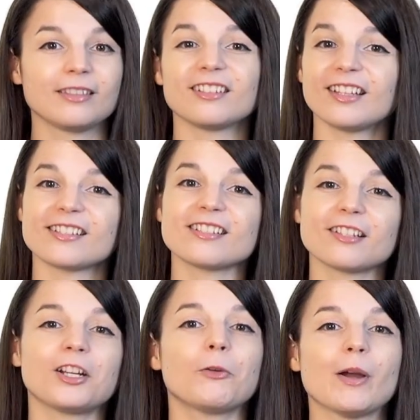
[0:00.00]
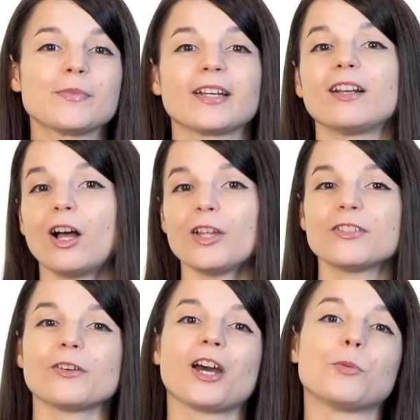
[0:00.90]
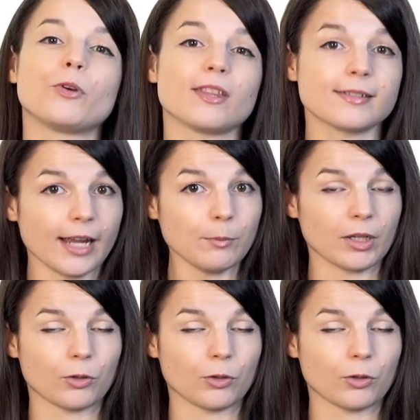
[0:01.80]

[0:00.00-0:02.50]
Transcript: The lessons on our website also come with assignment